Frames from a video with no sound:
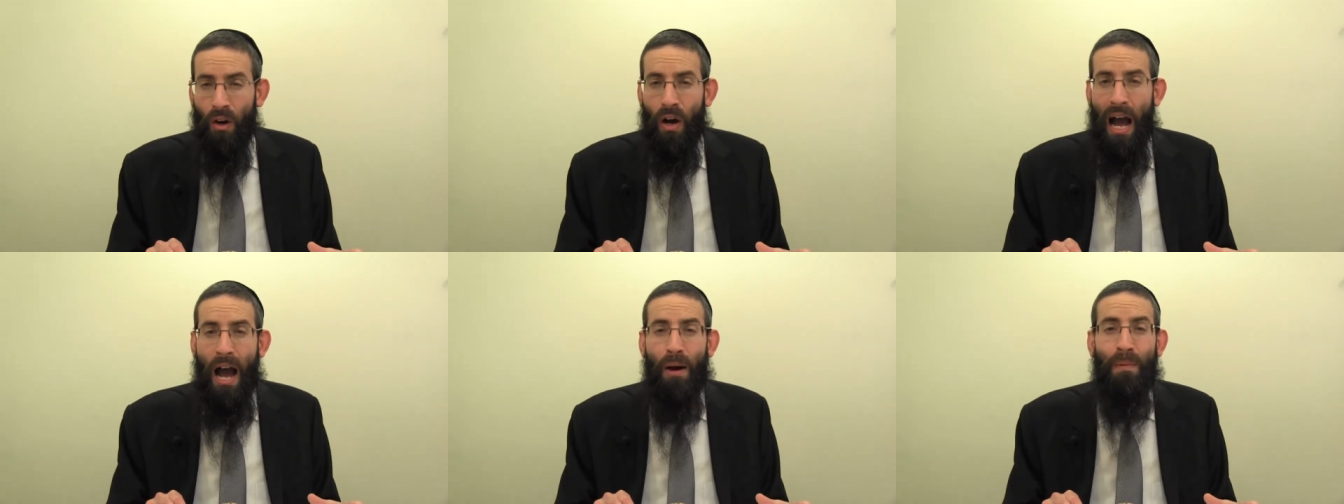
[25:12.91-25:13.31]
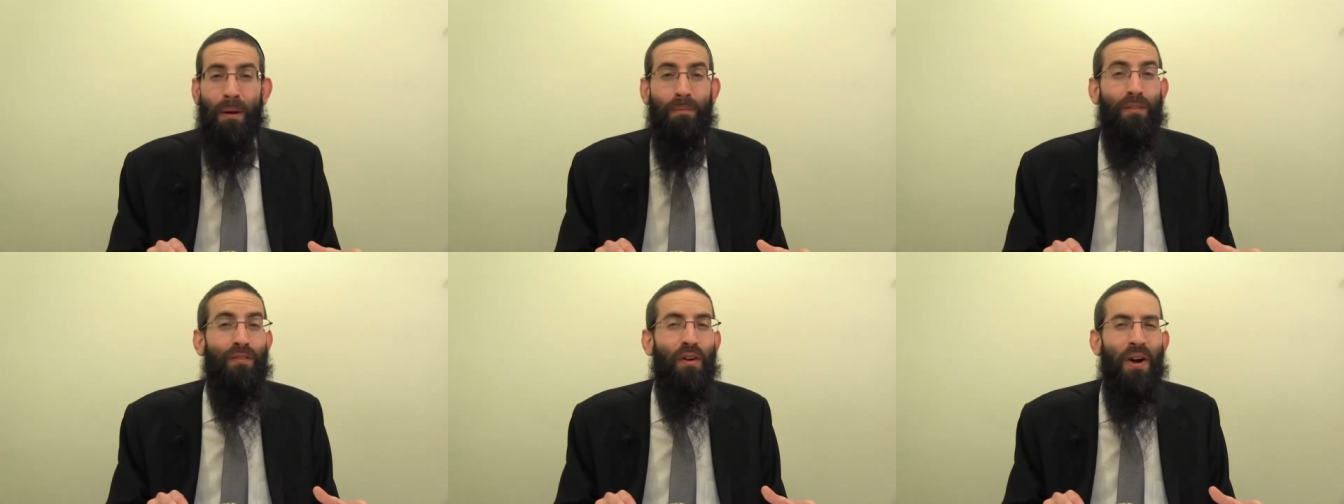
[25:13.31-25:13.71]
How
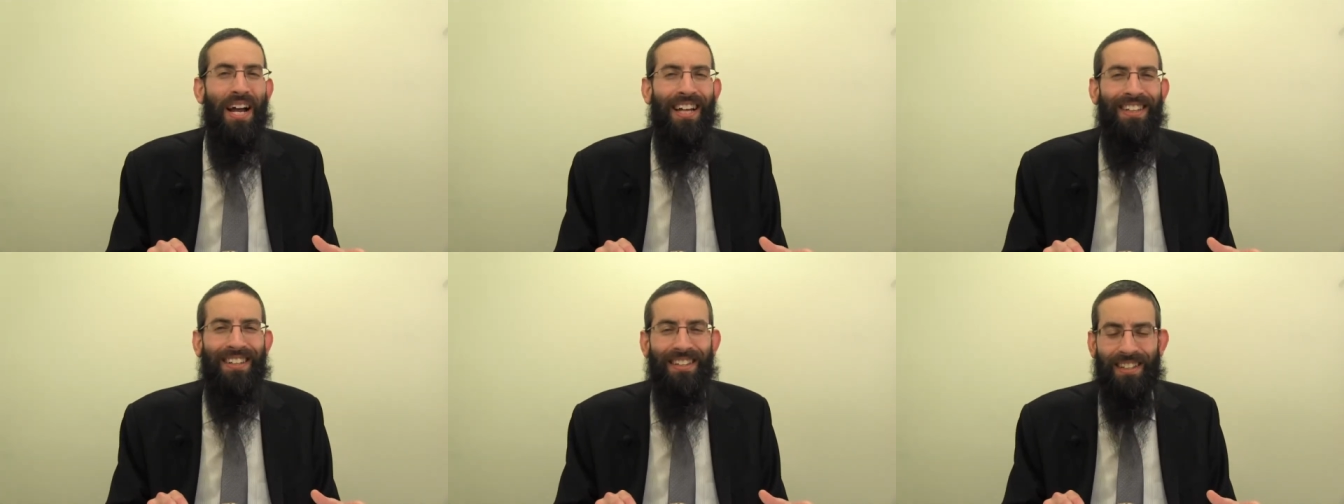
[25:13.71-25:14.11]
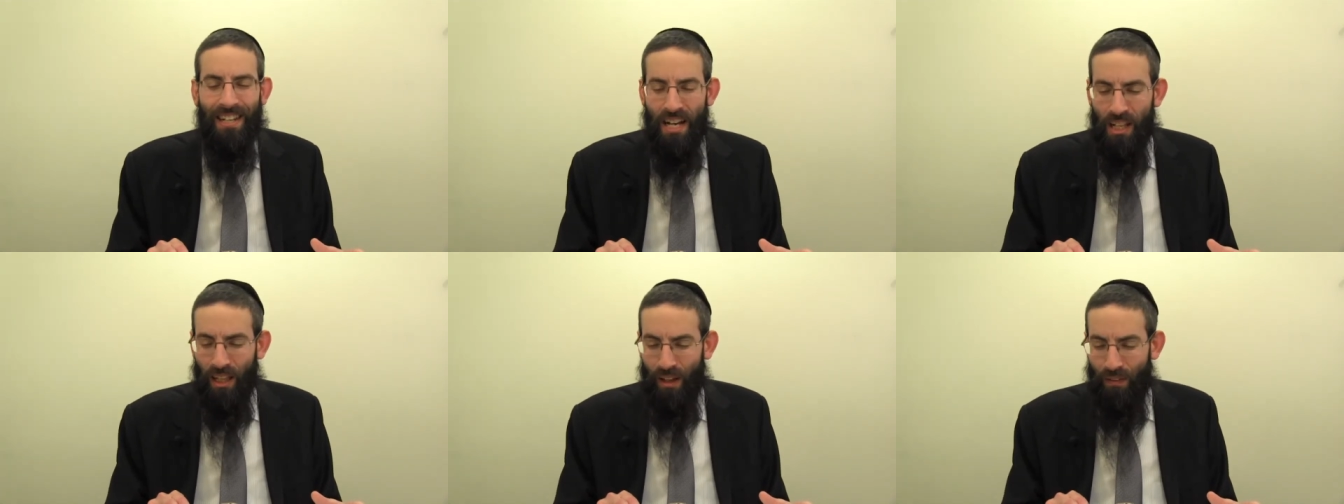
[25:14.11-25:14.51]
about beforehand?
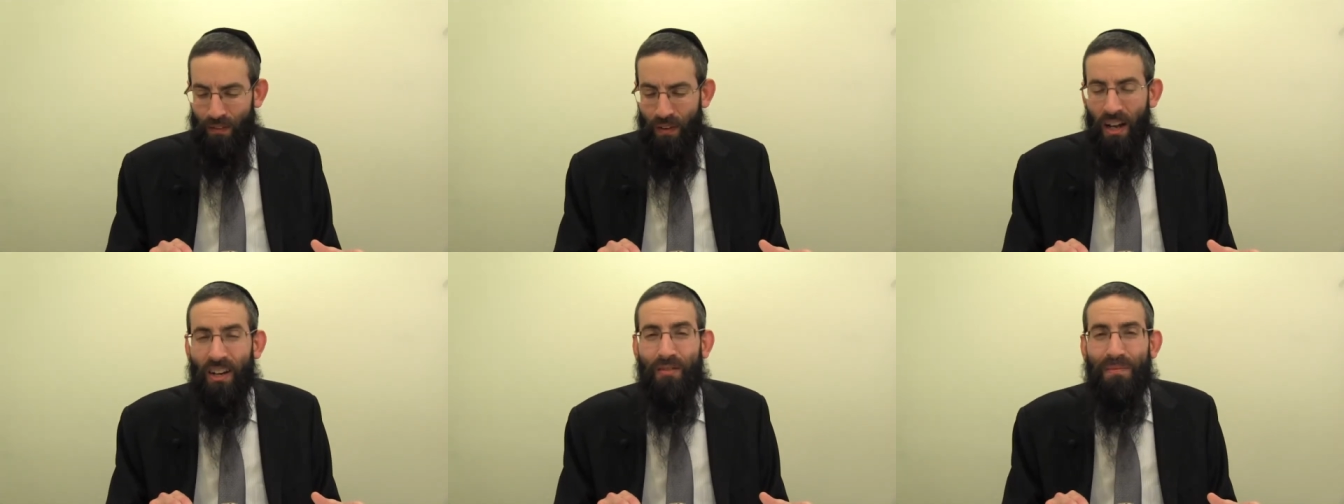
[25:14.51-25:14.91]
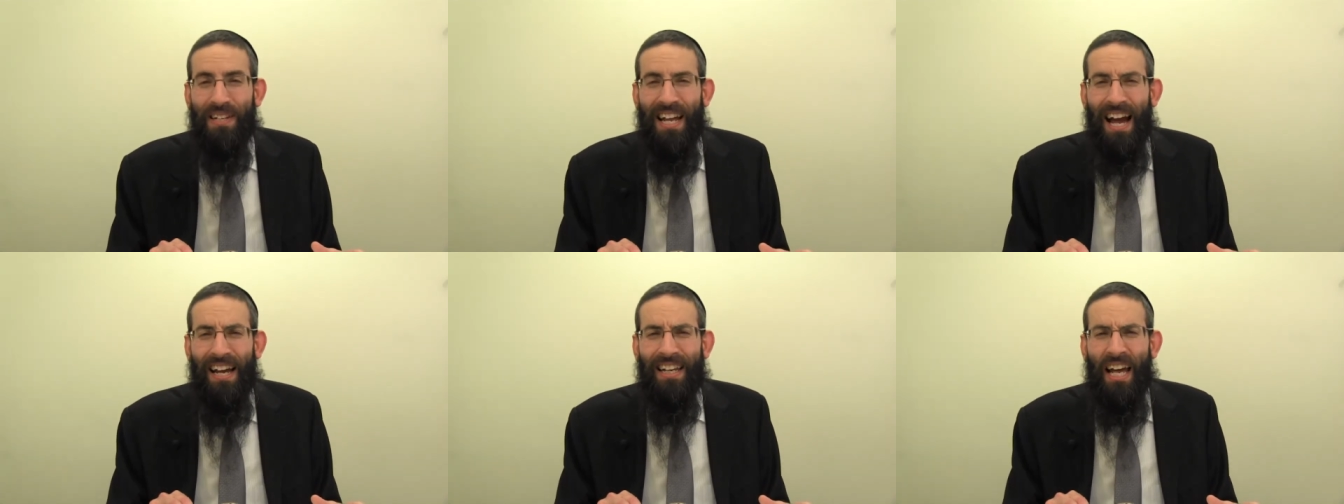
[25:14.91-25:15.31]
The fun of
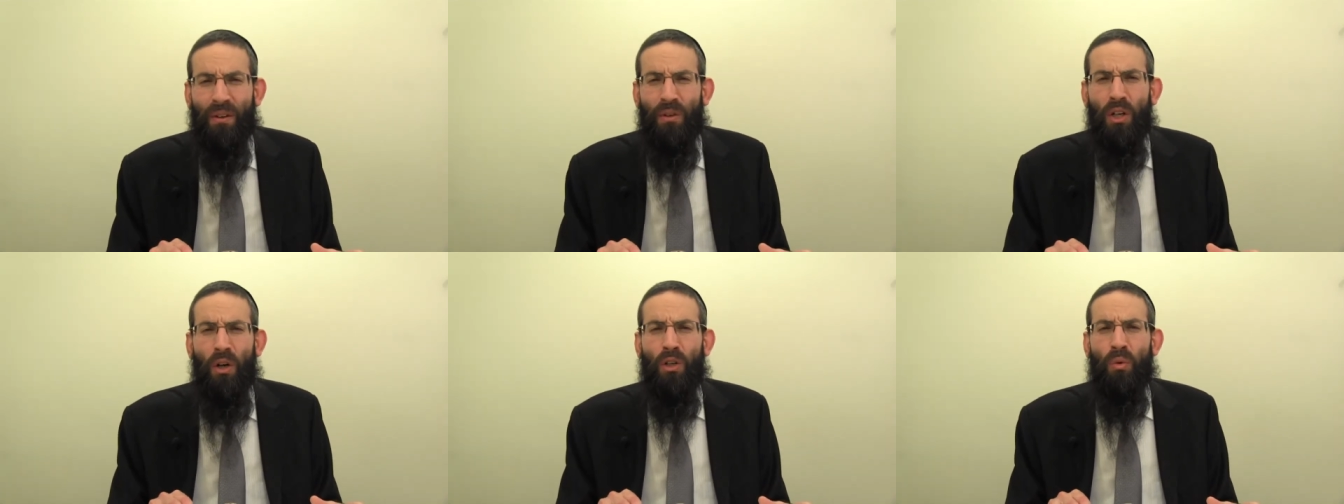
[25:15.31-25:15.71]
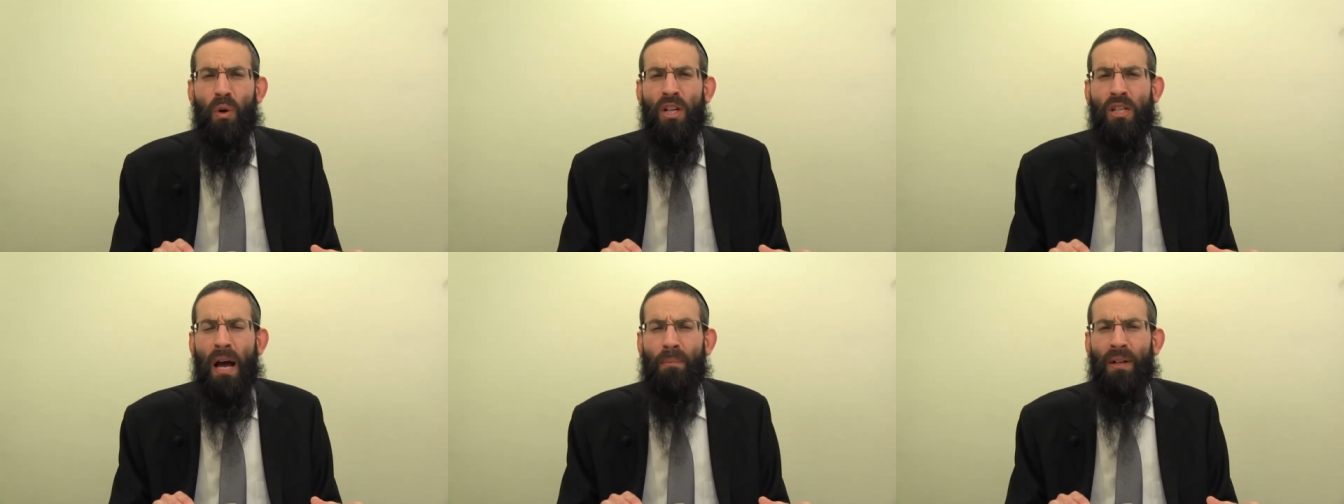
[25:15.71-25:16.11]
Menayin, how do we know the
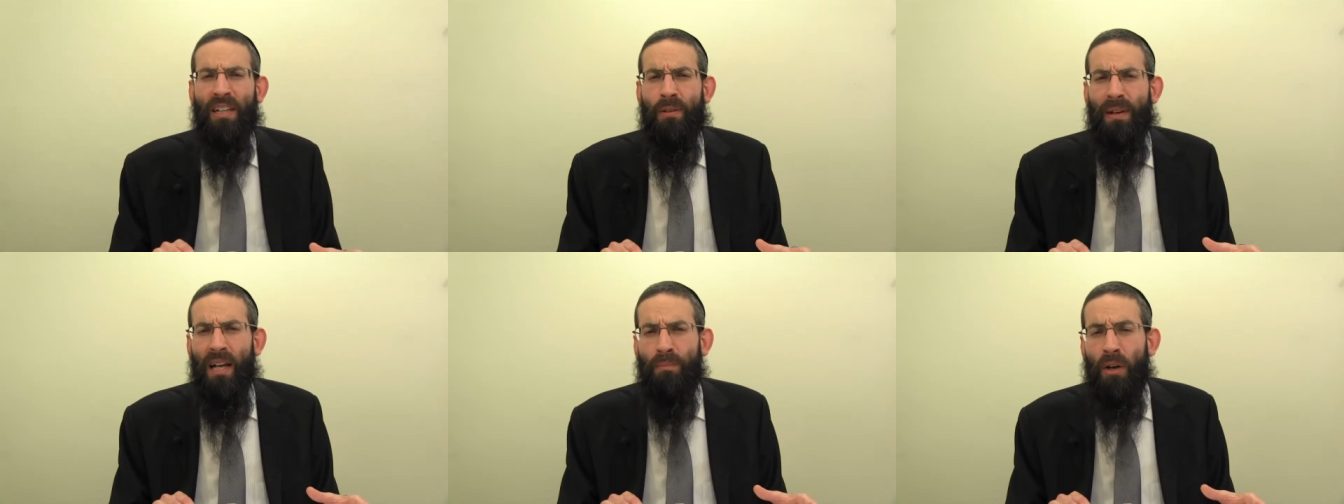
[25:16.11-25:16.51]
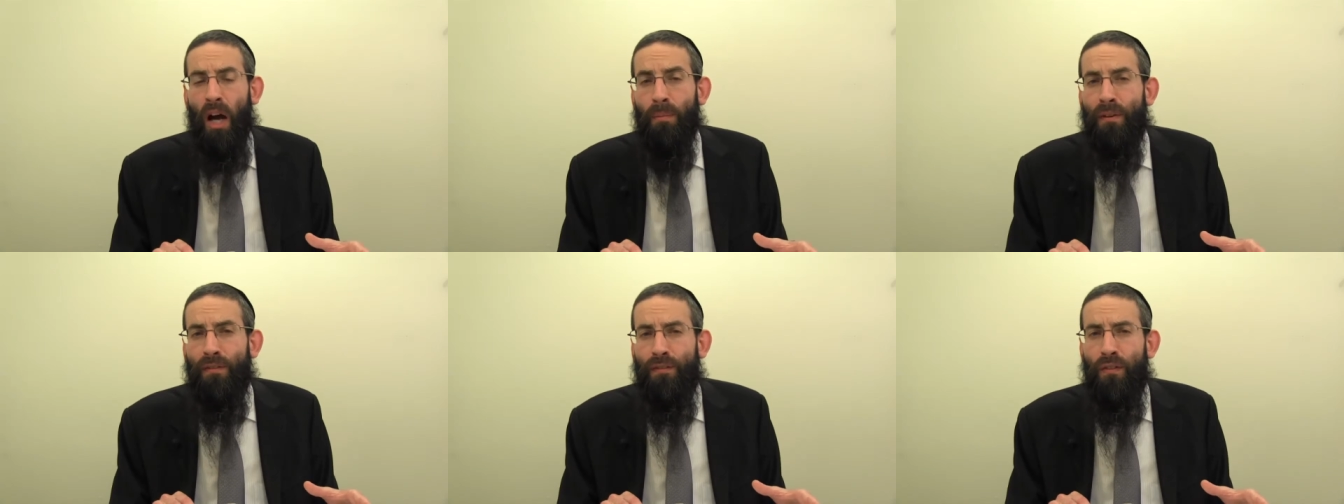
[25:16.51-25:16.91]
one is obligated to make a
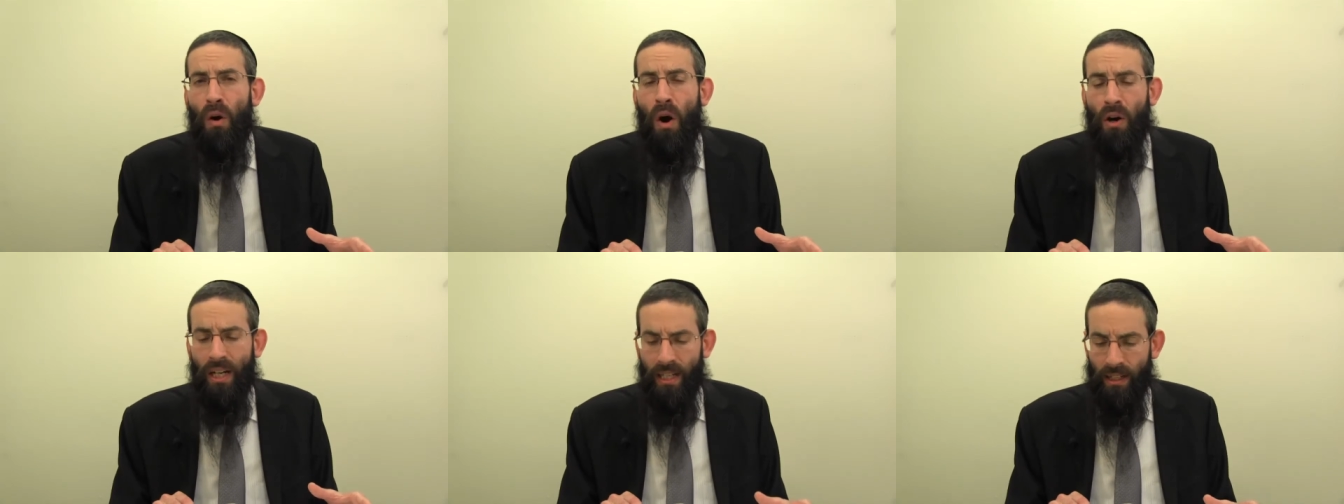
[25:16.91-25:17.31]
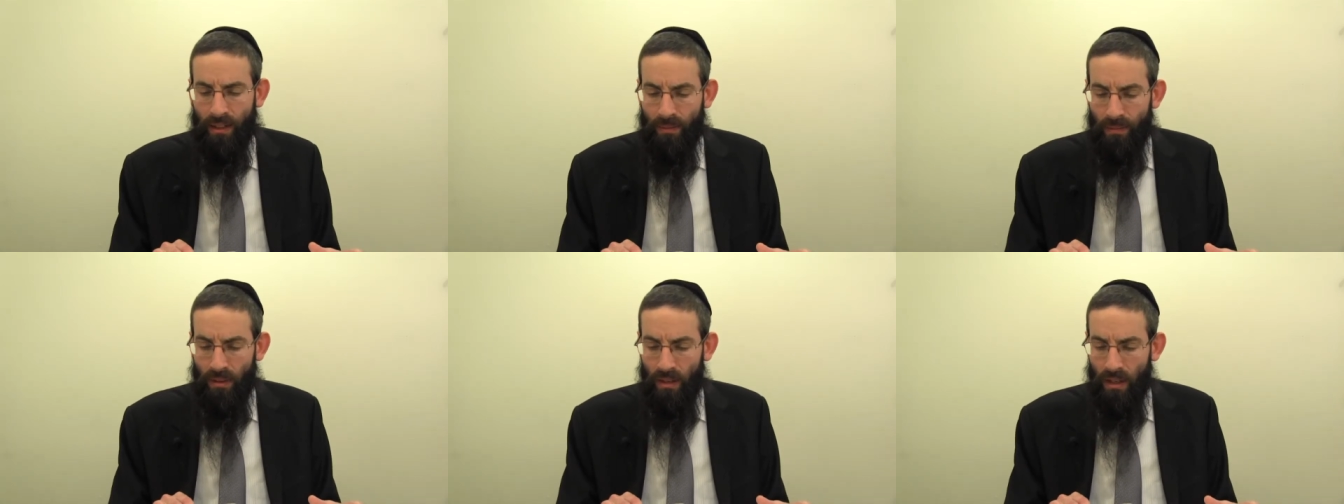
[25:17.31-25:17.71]
bracha before eating?